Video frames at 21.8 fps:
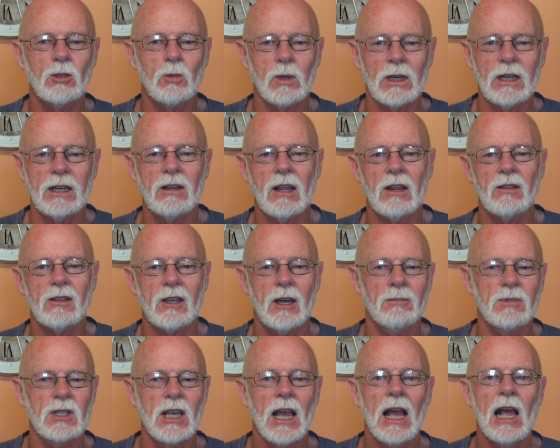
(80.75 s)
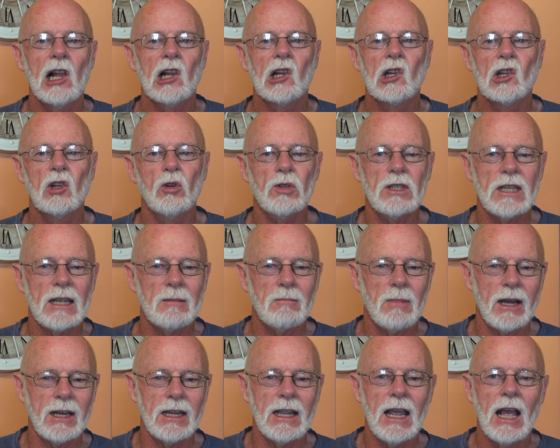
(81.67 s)
twiddling their thumbs, losing
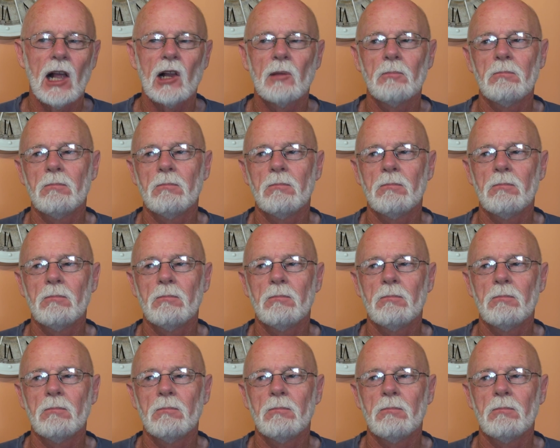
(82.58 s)
money,